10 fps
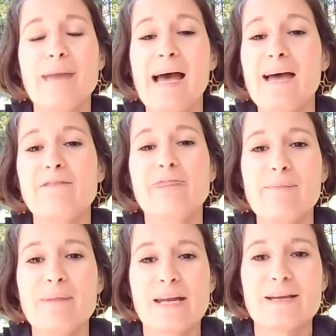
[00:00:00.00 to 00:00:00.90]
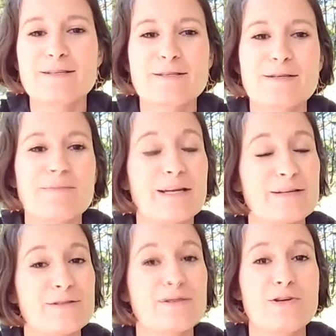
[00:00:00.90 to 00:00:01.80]
bad feminist
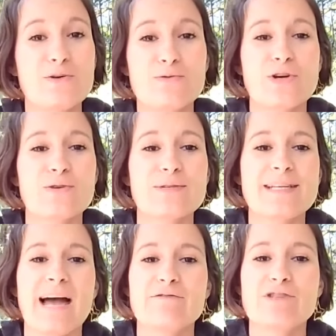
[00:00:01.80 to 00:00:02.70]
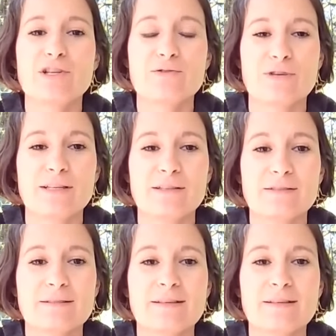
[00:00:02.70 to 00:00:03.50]
because you chose to have children.